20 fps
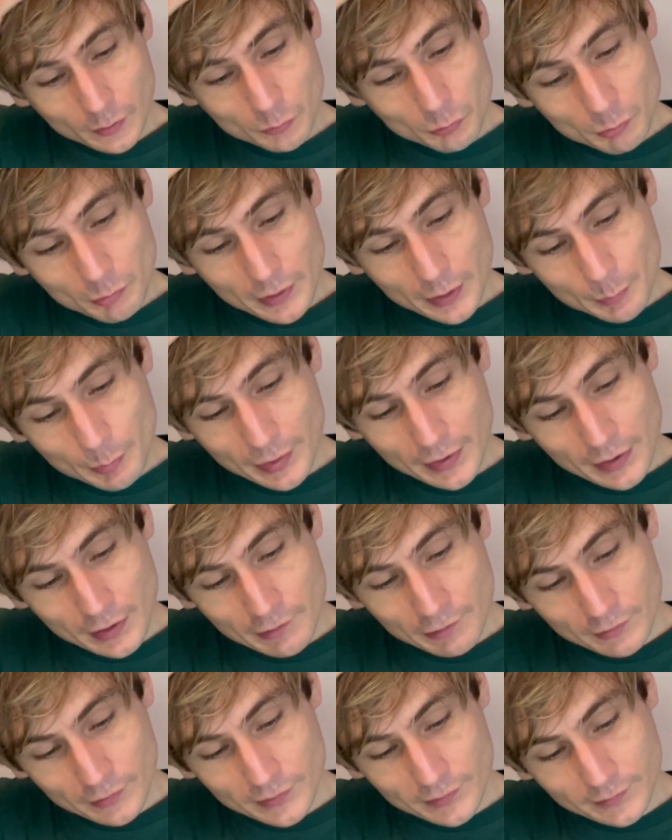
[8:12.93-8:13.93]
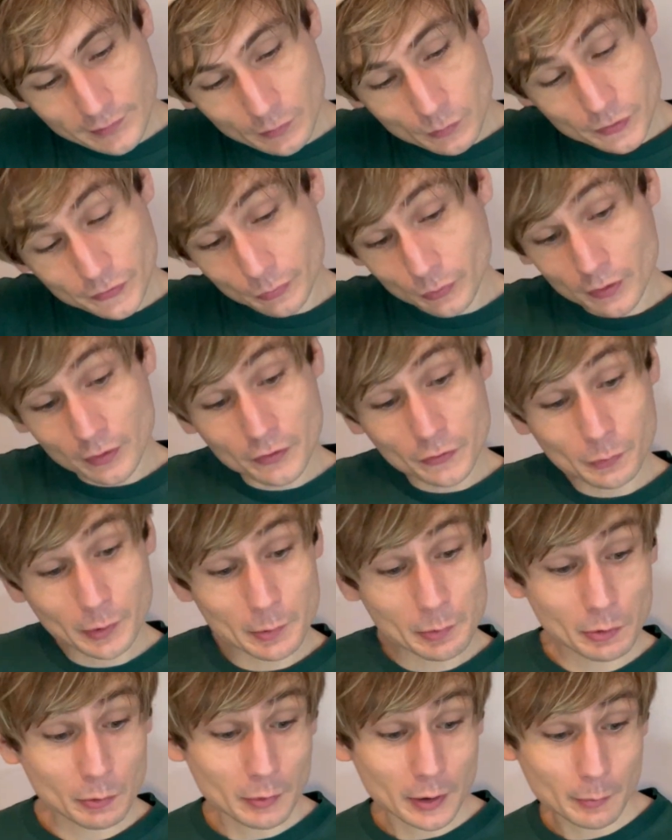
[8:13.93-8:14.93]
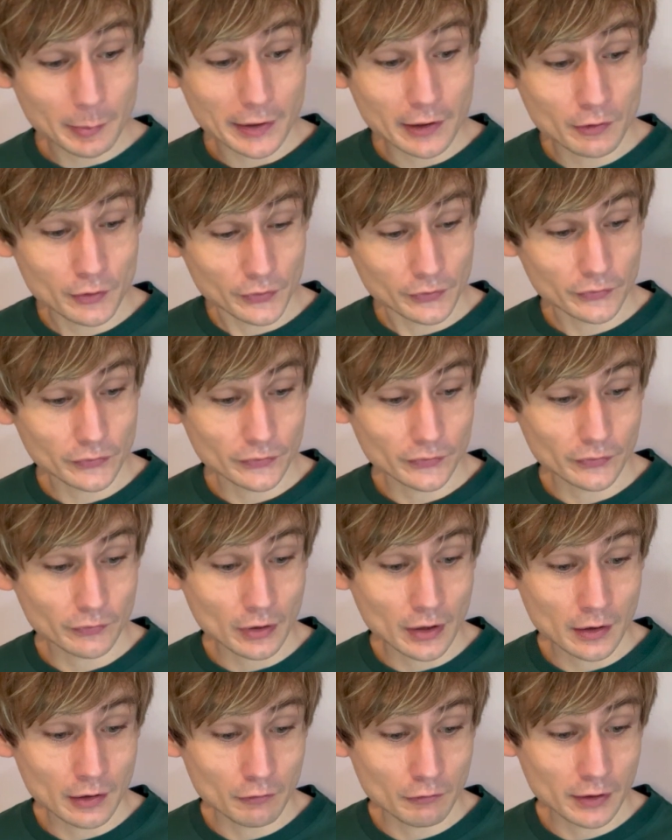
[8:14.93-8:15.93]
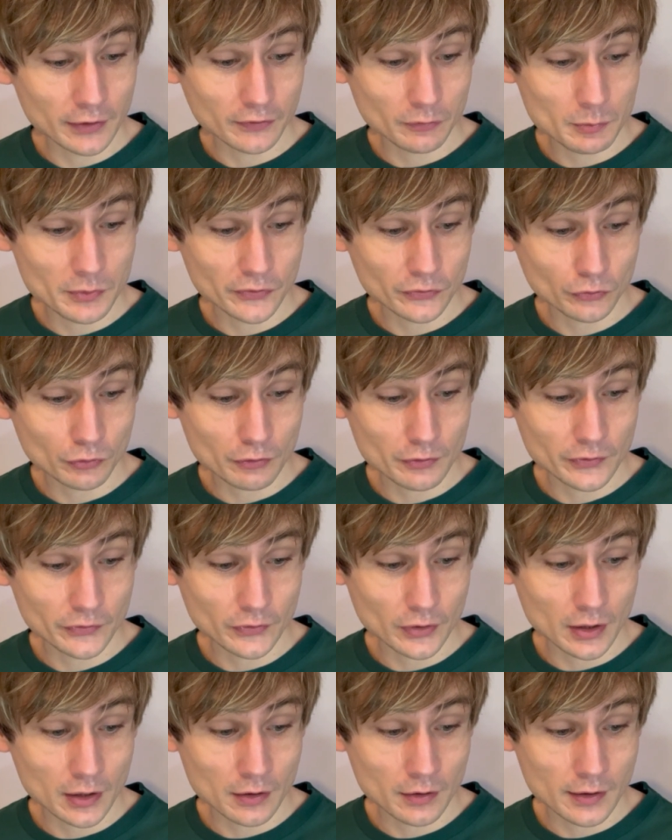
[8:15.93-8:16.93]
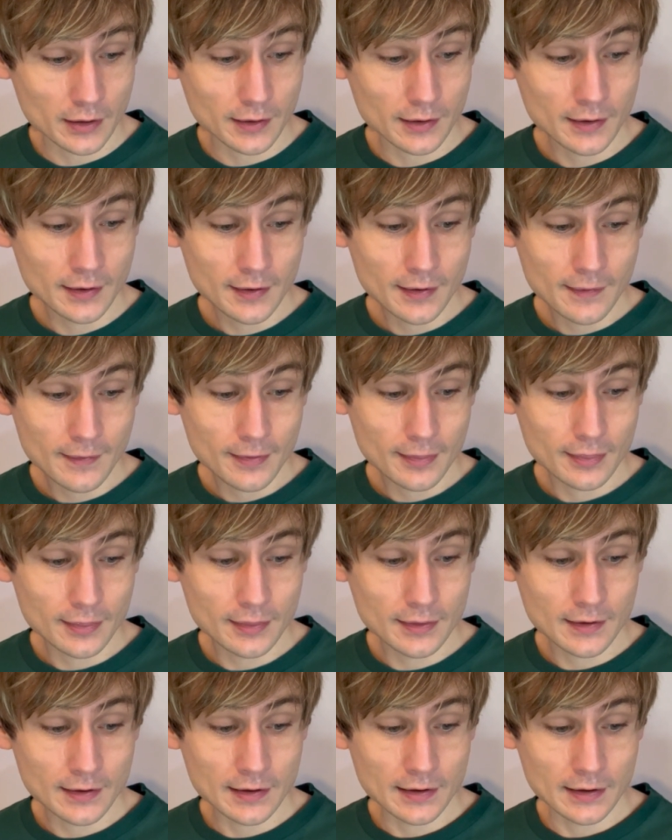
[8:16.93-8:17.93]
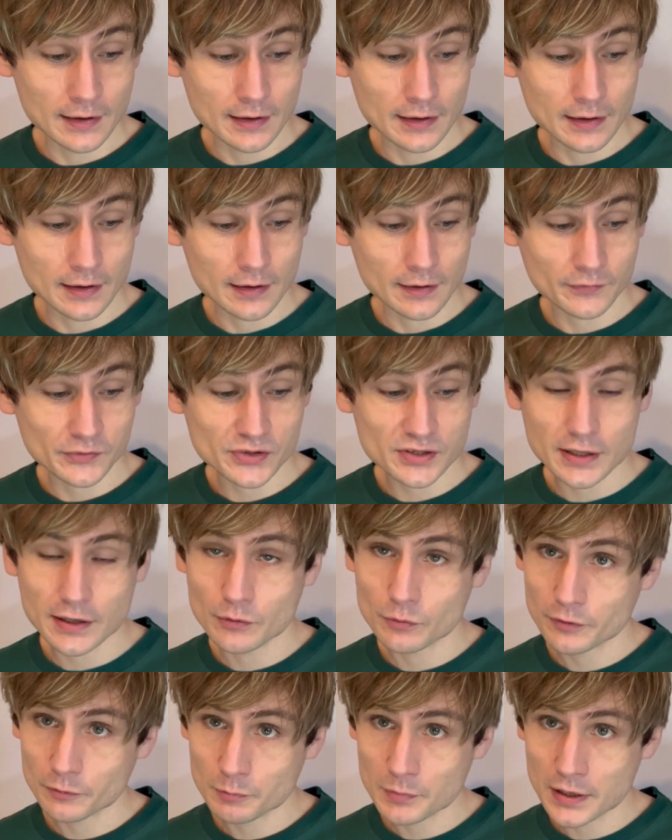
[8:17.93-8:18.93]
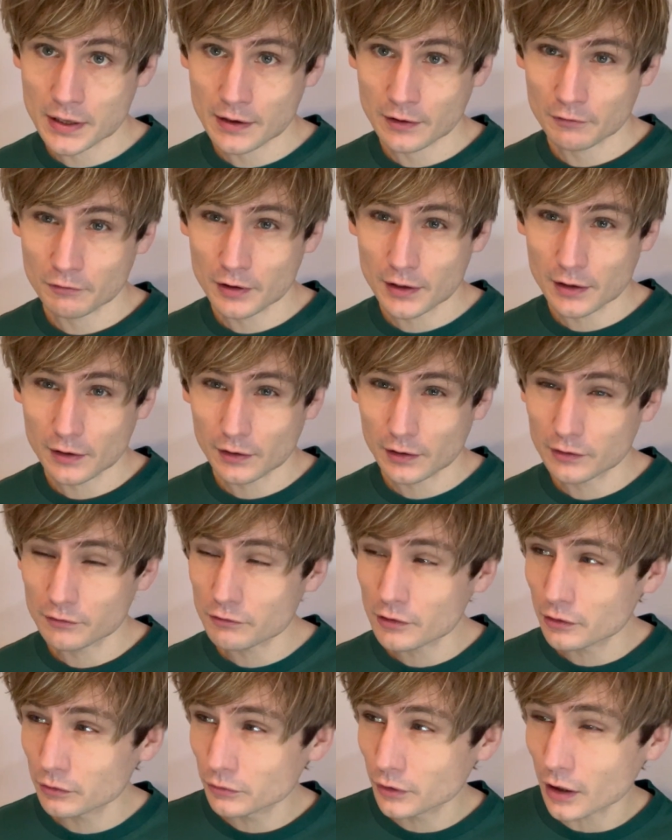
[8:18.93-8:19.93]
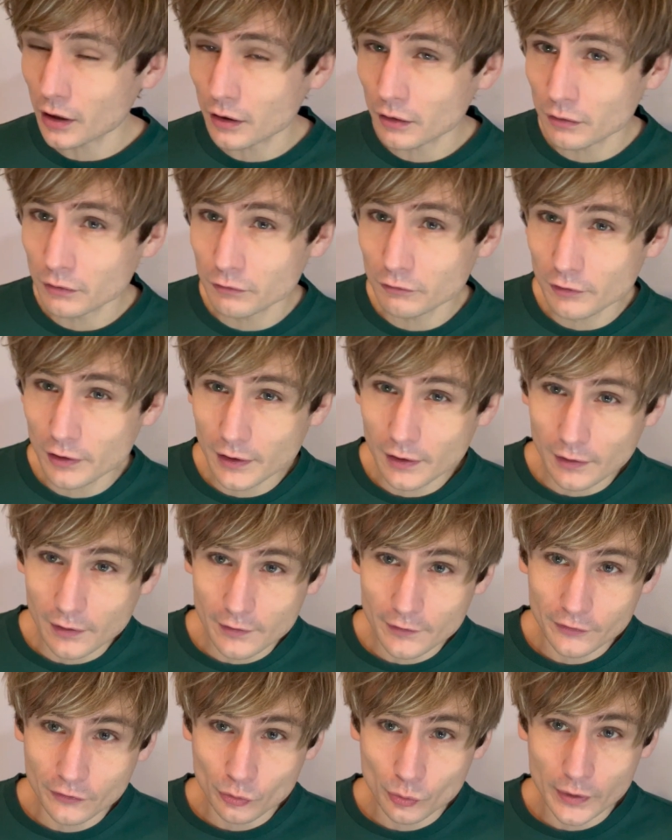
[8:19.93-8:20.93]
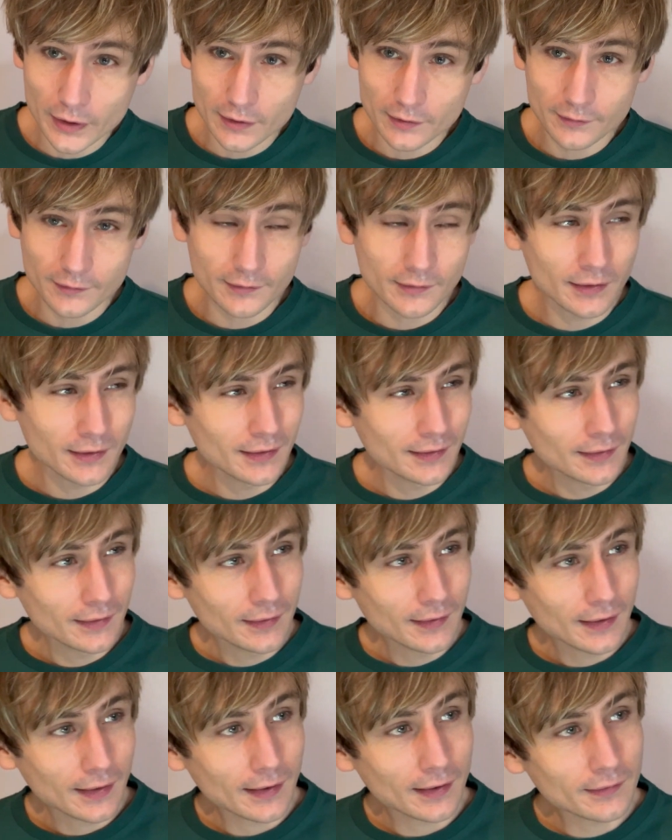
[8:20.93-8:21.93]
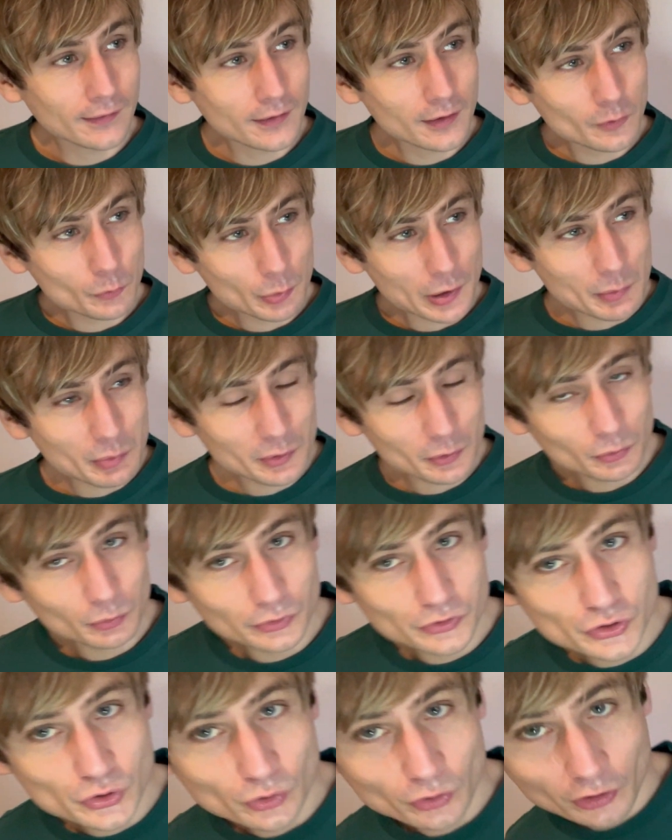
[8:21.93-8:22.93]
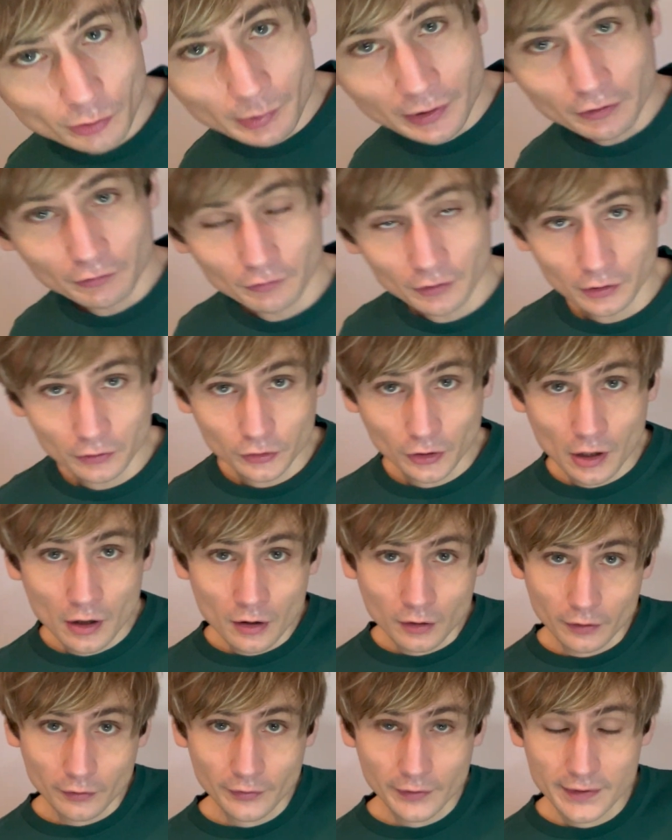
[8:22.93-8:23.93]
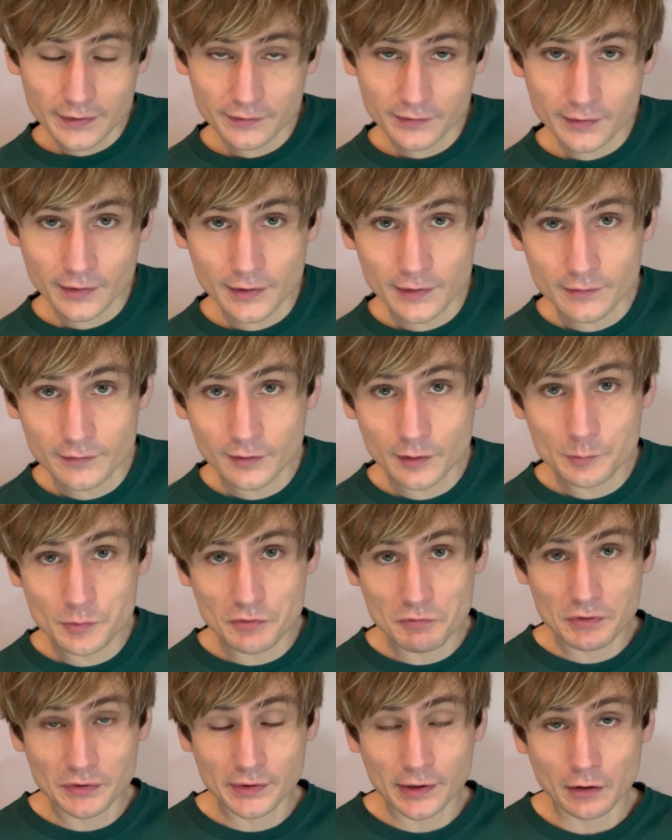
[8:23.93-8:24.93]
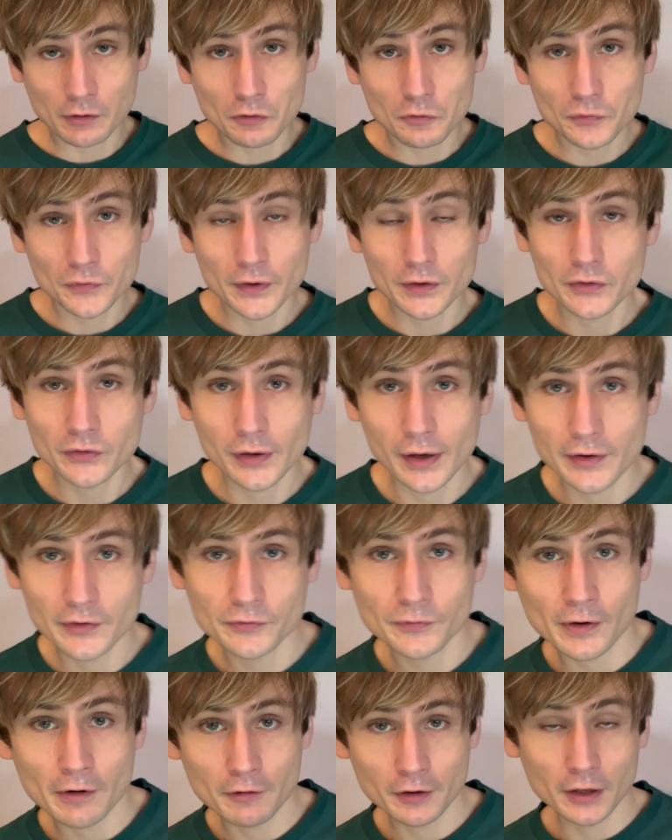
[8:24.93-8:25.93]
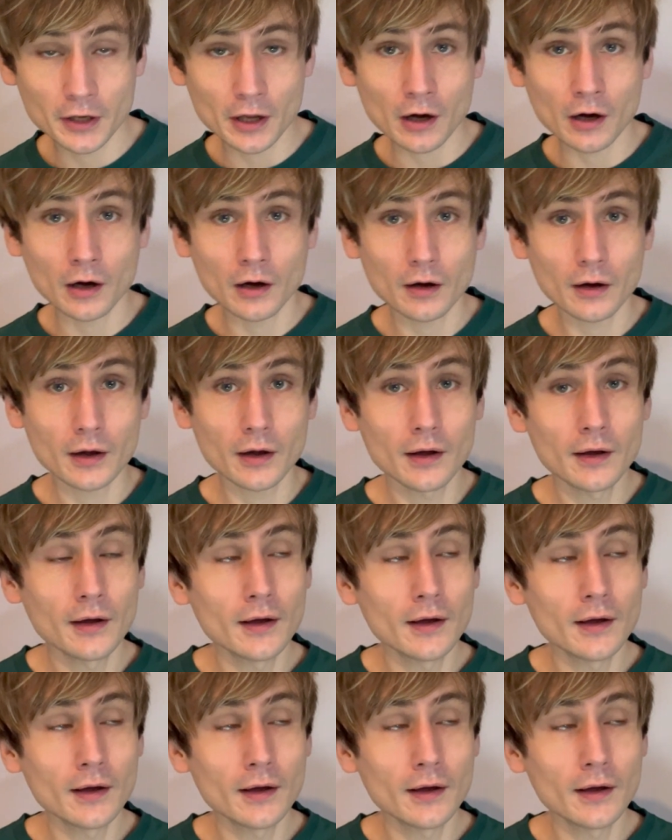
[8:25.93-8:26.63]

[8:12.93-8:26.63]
my parents, I was one of those people, my parents read to me stories at night. They have stayed with me. I really liked Roald Dahl, really liked the Twits. And you know, people will talk about Roald Dahl and they say in terms of his adult fiction, it's very dark.